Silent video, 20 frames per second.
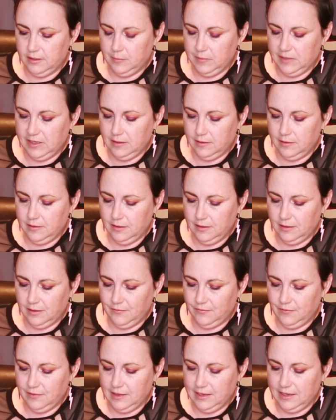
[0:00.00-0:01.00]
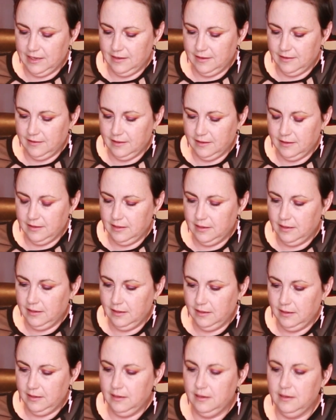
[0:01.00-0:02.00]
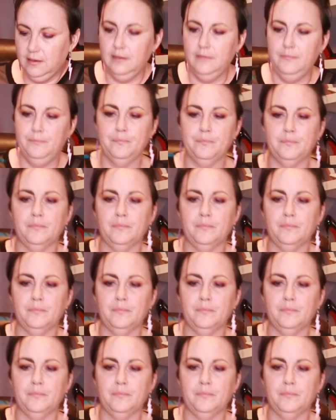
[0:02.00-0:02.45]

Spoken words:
to make it as flat as I can.